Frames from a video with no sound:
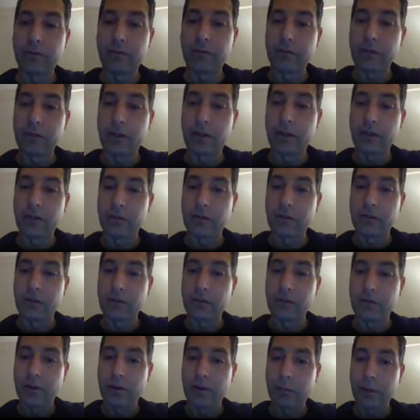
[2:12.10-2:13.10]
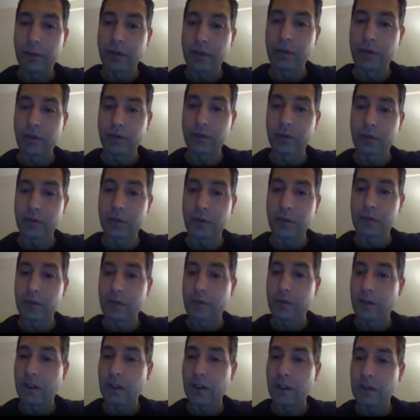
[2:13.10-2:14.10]
a picture
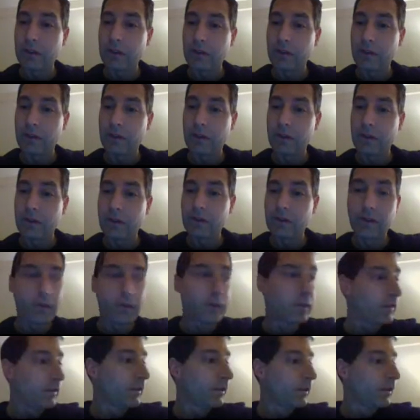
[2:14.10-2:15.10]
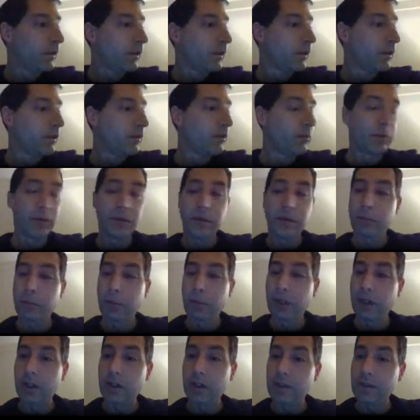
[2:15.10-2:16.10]
that has this with the
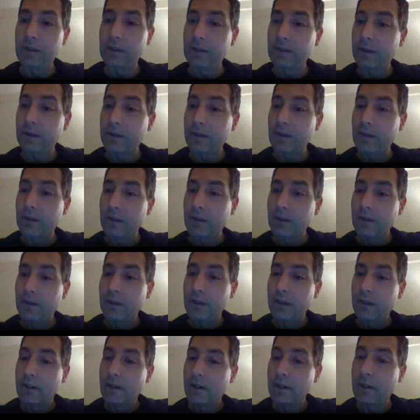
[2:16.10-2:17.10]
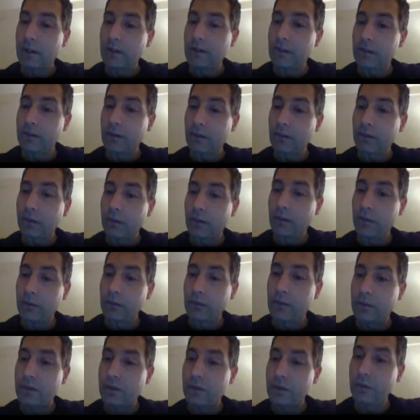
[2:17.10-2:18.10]
paste, and so the
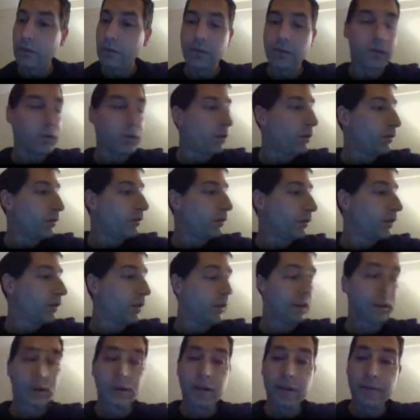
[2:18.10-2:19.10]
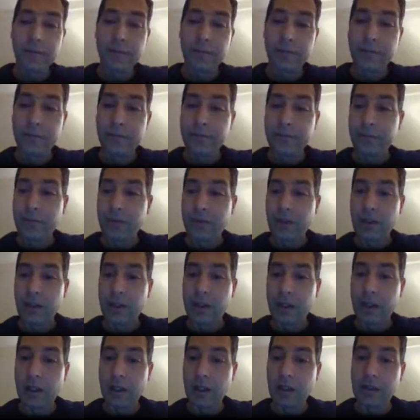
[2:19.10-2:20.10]
O2 is over here,
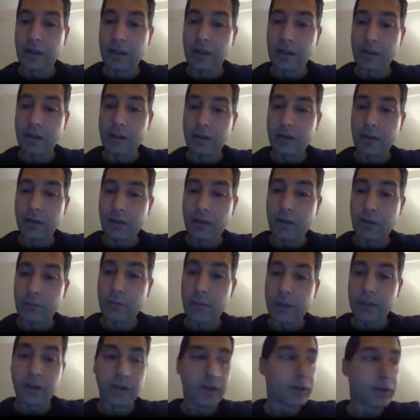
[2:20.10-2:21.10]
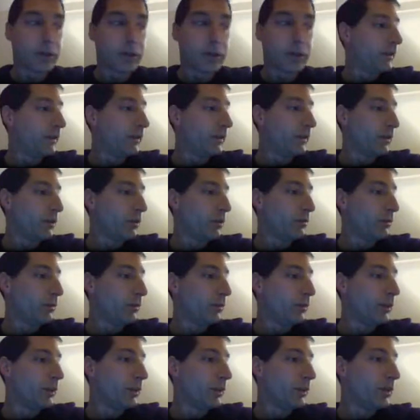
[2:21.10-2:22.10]
and then our metal is
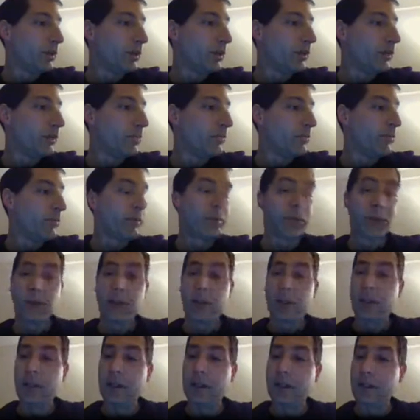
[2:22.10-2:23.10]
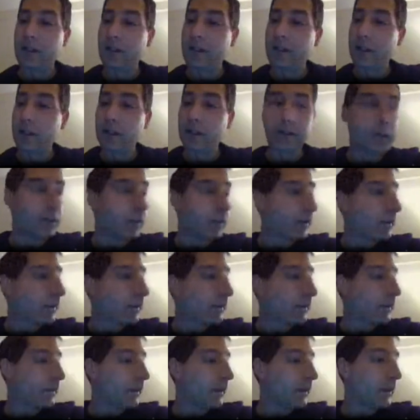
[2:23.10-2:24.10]
over here, and it tells
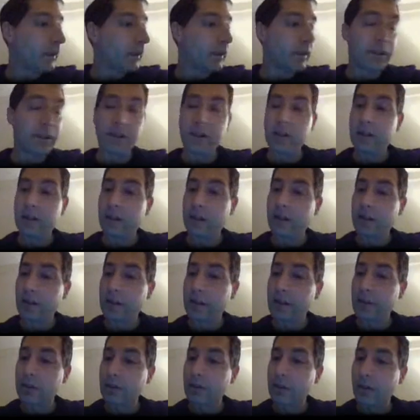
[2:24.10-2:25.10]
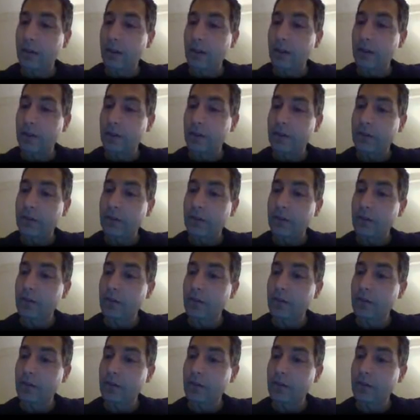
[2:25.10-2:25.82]
us that the electrons